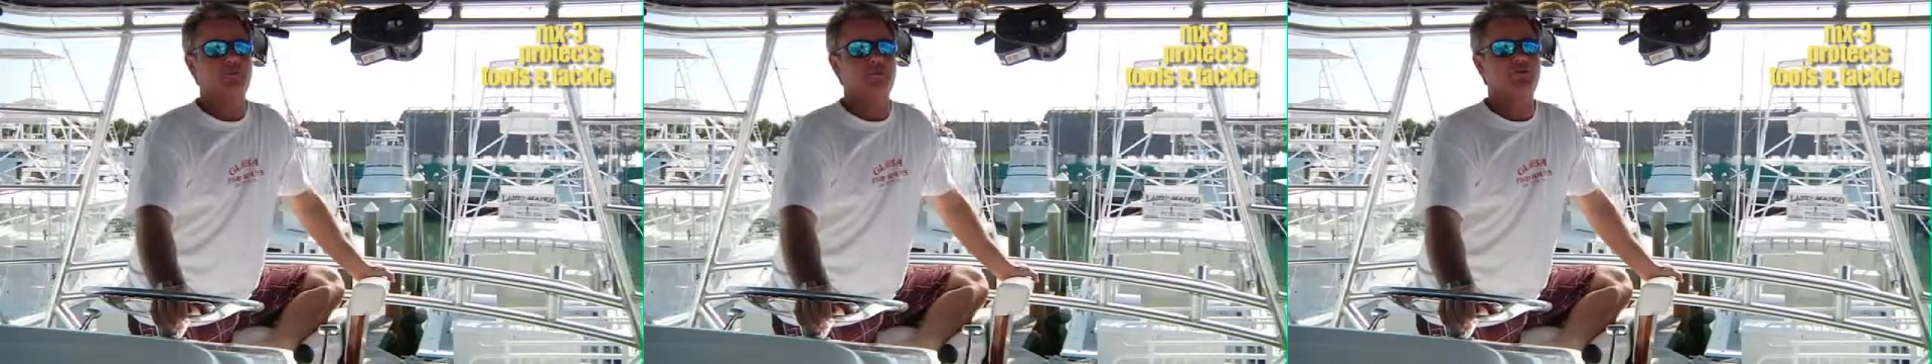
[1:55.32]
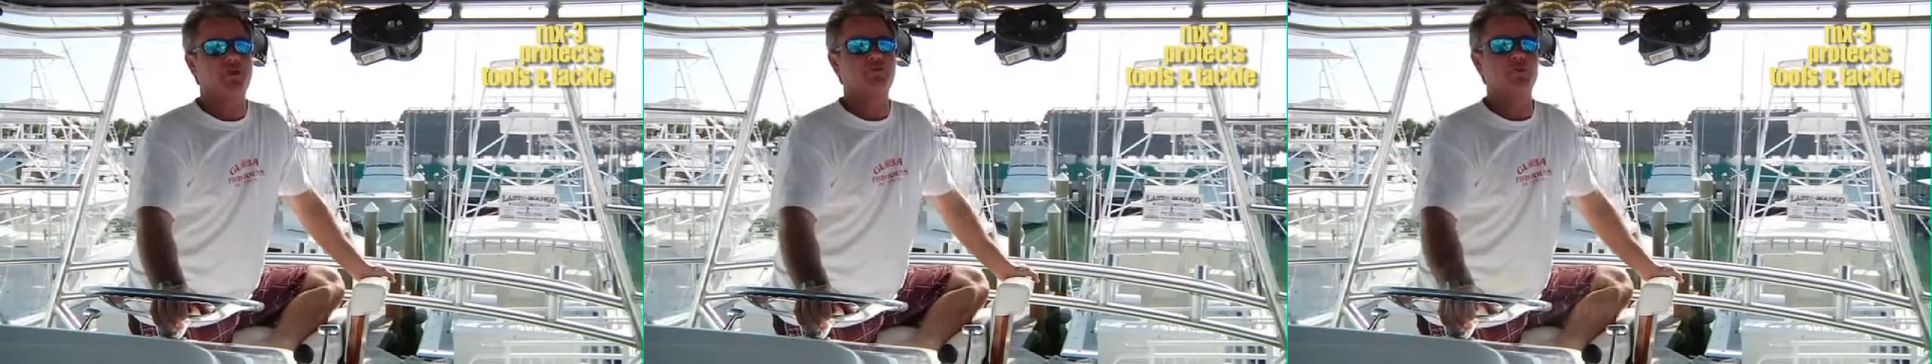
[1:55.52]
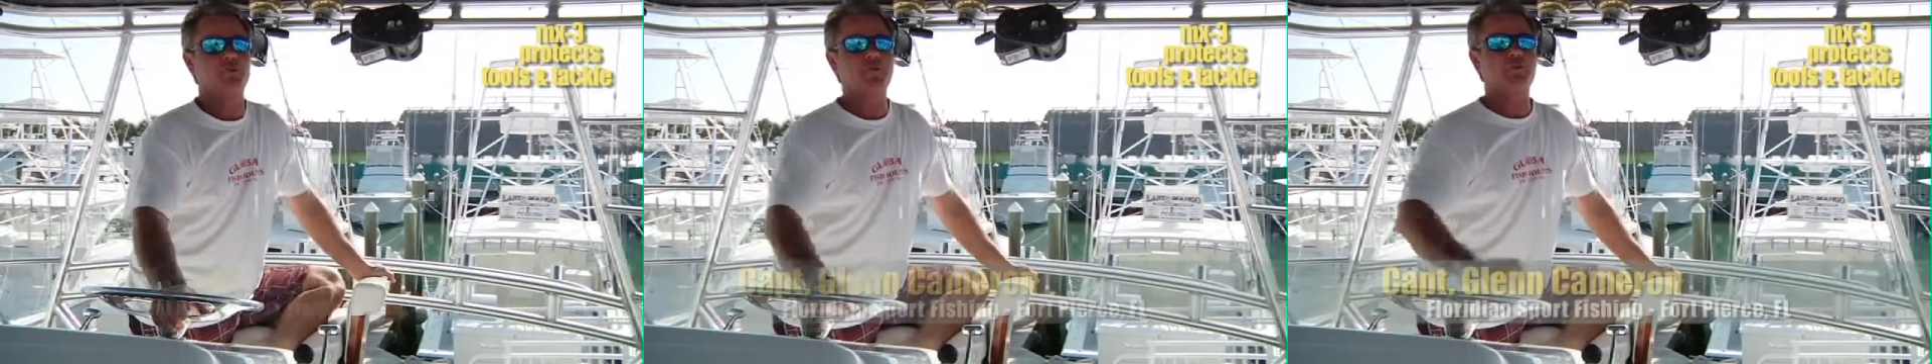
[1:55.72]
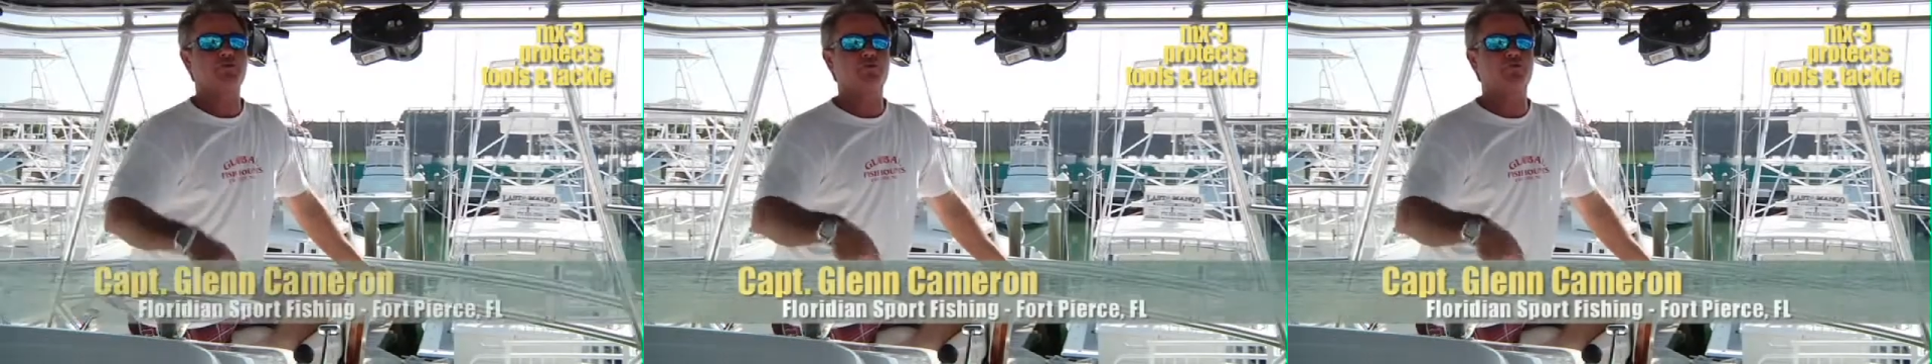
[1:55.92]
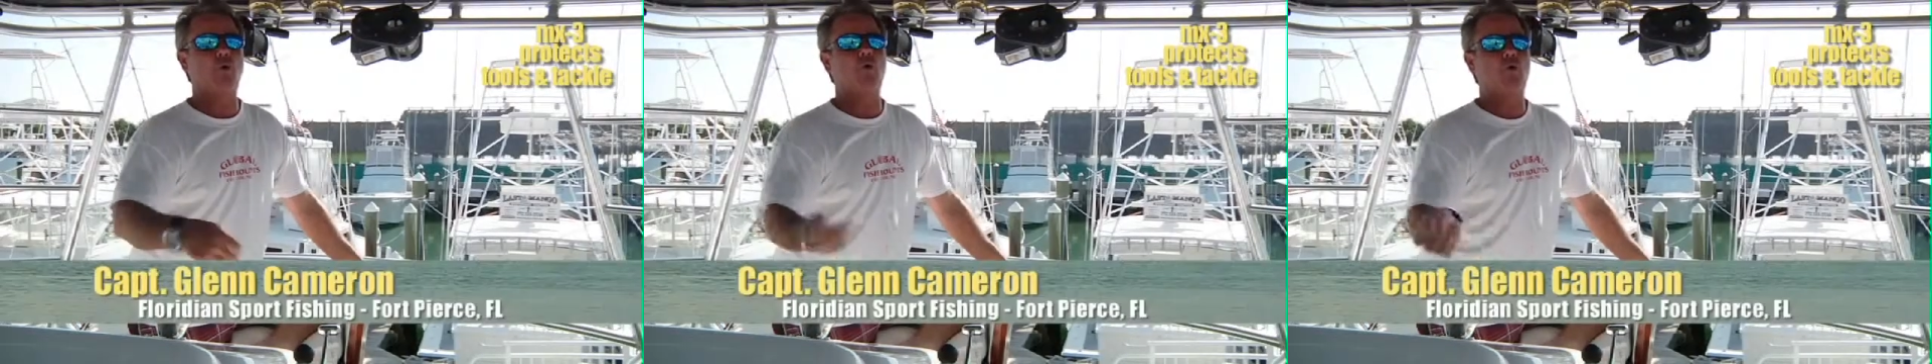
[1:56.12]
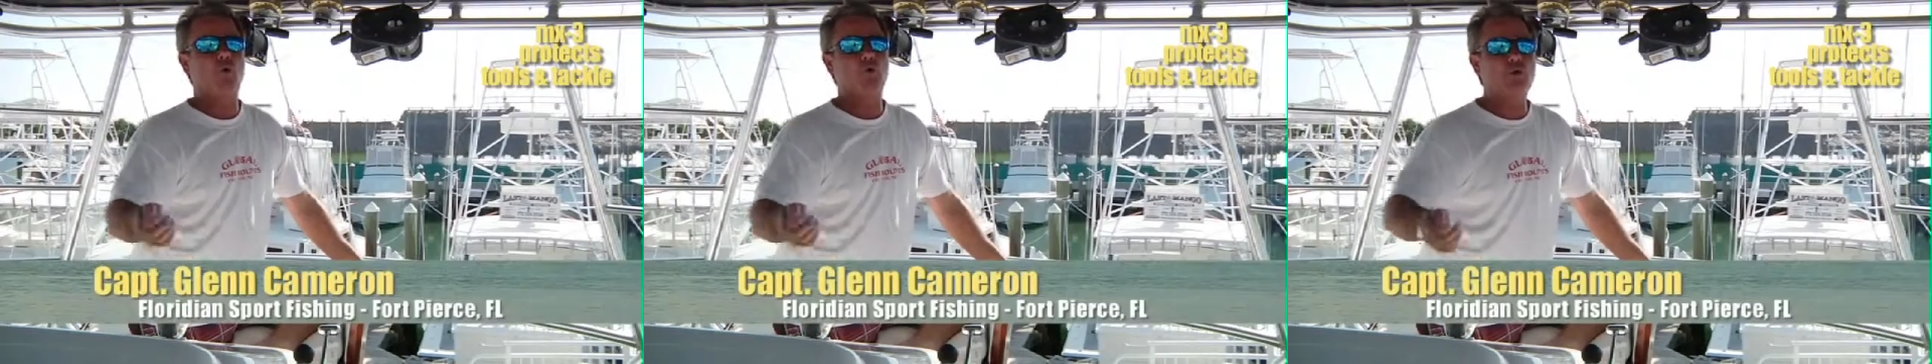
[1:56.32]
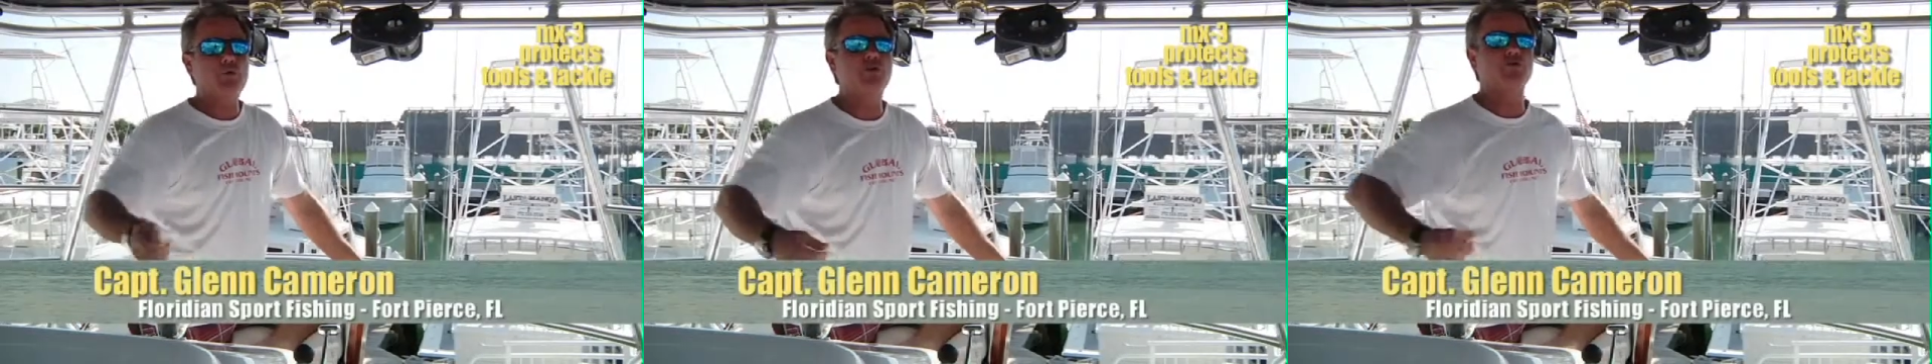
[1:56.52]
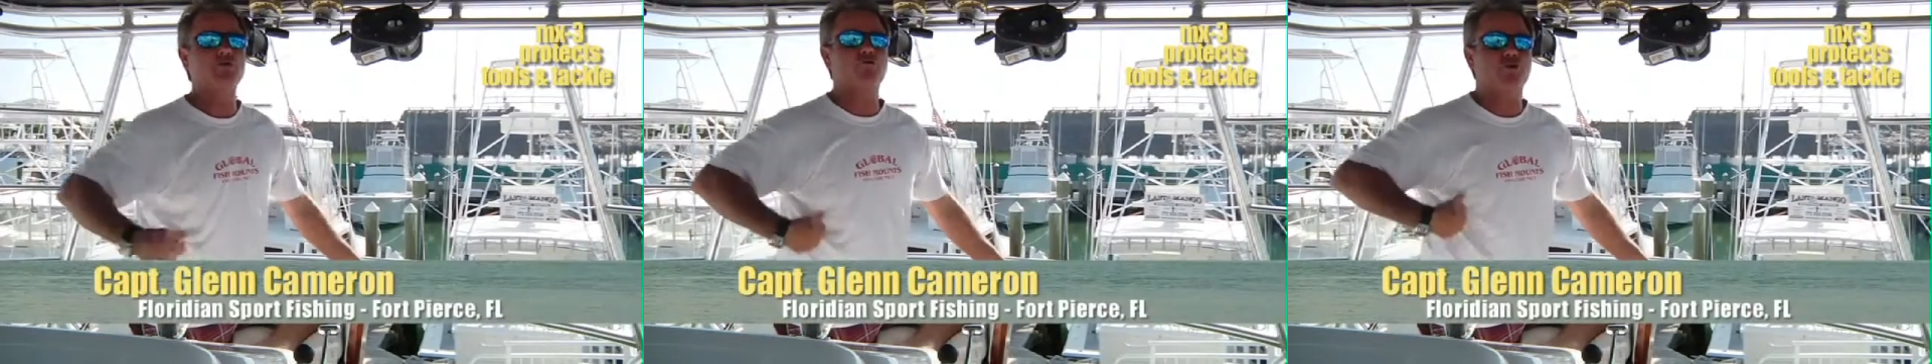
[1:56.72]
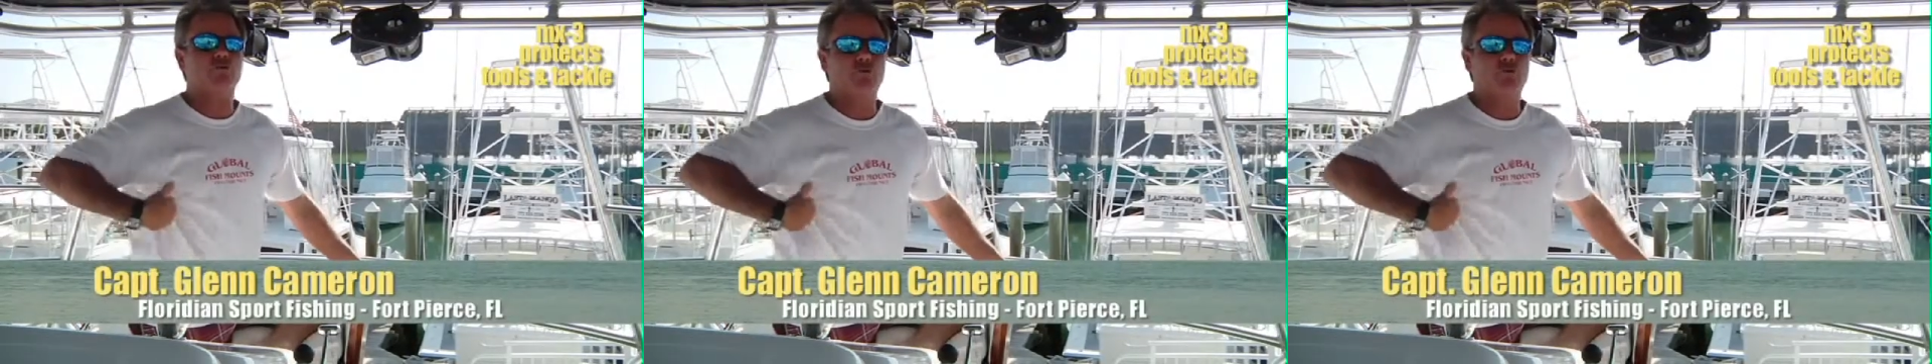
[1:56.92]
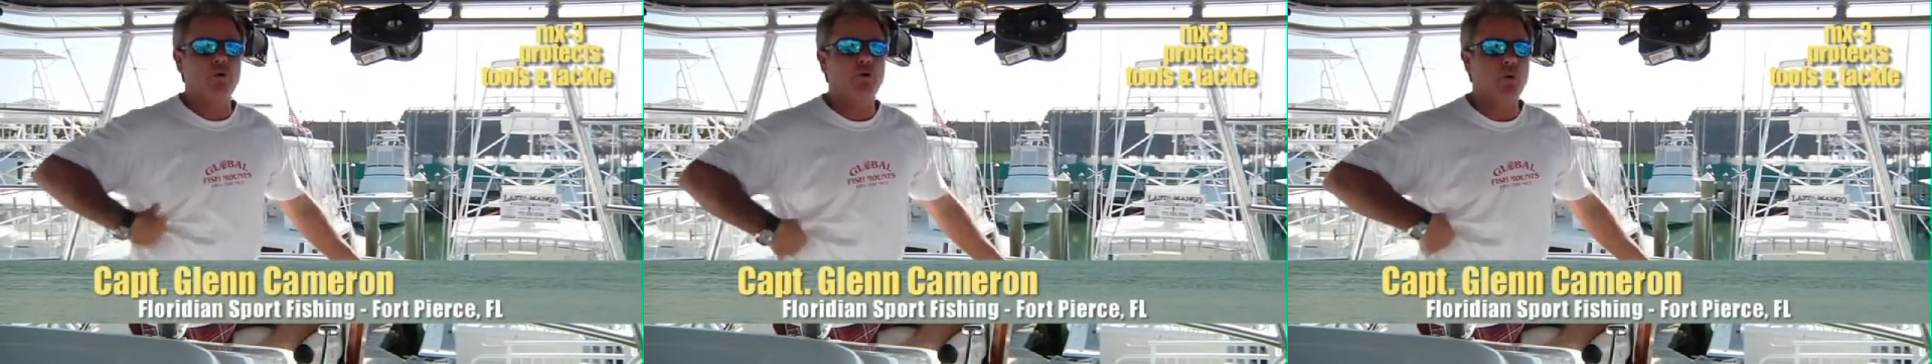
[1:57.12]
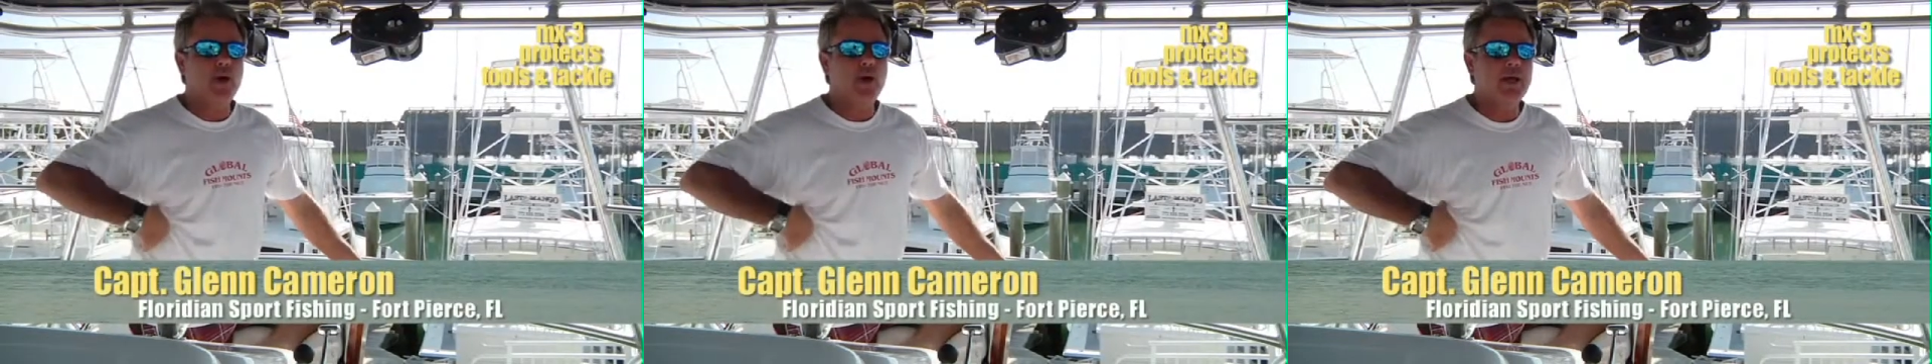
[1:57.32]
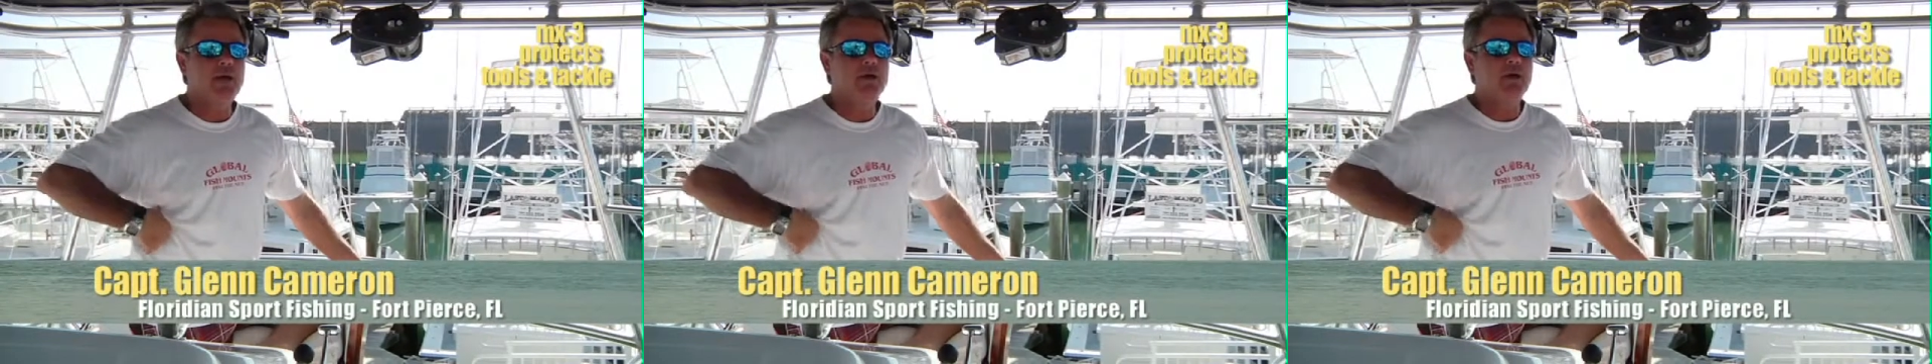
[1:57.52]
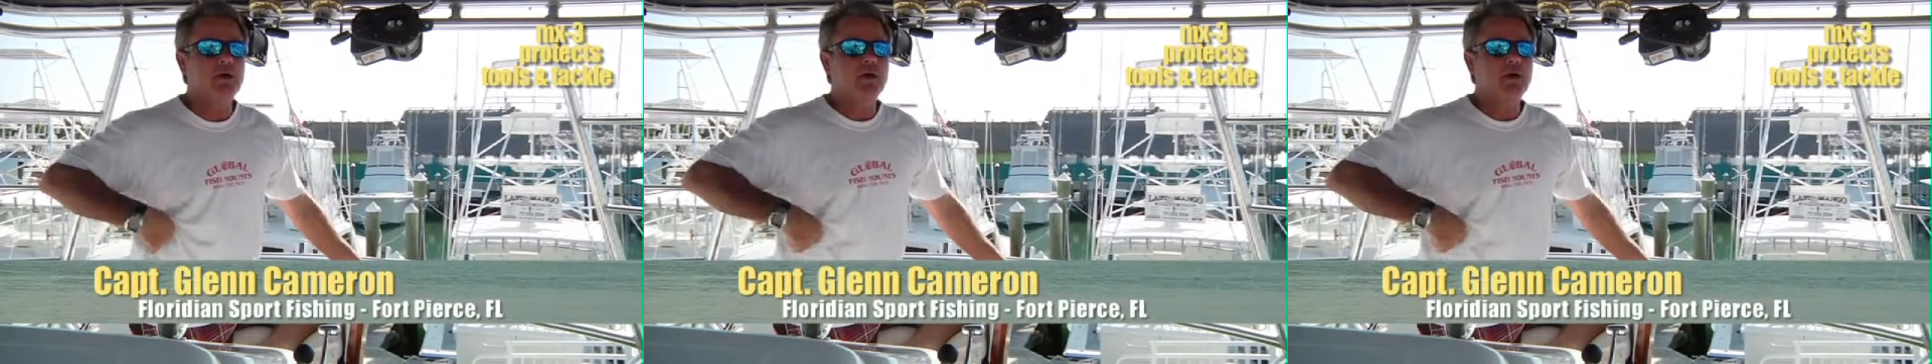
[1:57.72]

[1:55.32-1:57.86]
mean, stuff that we used to throw away,